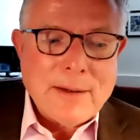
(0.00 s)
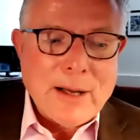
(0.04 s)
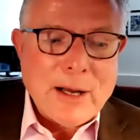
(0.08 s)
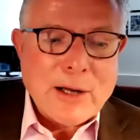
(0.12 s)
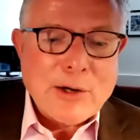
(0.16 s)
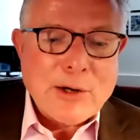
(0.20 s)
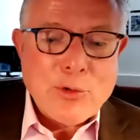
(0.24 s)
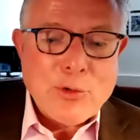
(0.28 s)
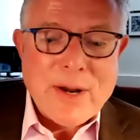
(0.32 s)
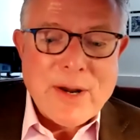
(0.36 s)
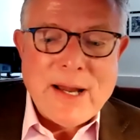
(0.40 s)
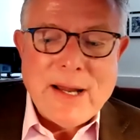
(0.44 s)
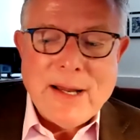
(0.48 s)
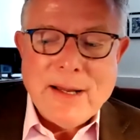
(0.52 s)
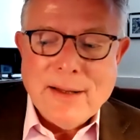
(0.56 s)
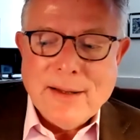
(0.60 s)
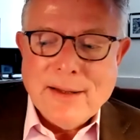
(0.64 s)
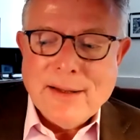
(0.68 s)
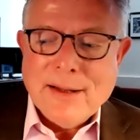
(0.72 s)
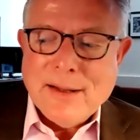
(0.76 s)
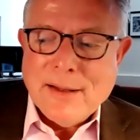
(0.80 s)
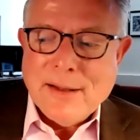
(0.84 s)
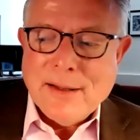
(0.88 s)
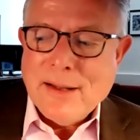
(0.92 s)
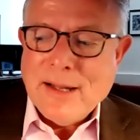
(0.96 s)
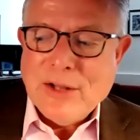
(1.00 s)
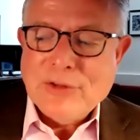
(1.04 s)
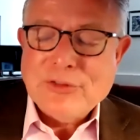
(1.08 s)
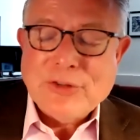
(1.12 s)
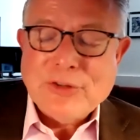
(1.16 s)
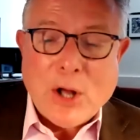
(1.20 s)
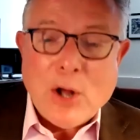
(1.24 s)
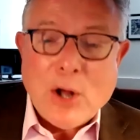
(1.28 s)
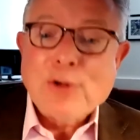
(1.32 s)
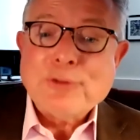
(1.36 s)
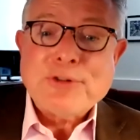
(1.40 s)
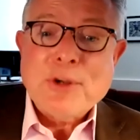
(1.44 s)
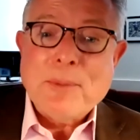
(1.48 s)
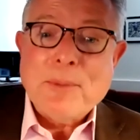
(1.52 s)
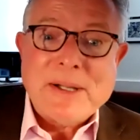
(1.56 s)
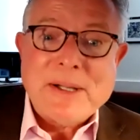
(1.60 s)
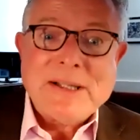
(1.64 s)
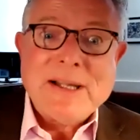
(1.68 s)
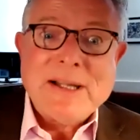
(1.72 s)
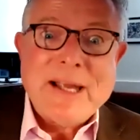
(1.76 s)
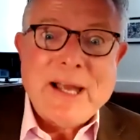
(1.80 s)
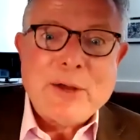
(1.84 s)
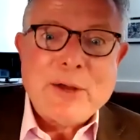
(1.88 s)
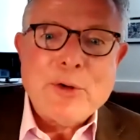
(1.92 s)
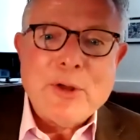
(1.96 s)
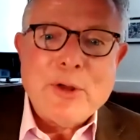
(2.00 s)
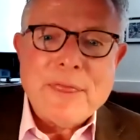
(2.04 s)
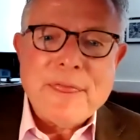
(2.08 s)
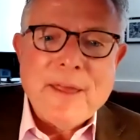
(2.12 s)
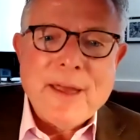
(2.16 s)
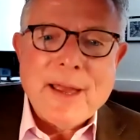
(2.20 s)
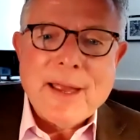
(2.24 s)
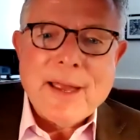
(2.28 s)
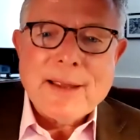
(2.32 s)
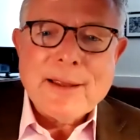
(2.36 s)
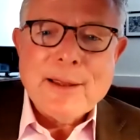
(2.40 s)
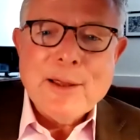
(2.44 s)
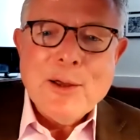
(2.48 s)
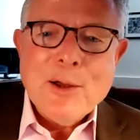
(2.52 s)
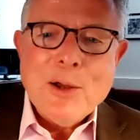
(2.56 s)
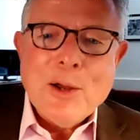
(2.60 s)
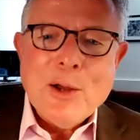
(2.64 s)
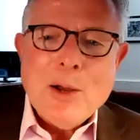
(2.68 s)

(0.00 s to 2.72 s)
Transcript: agree is ultimately a good thing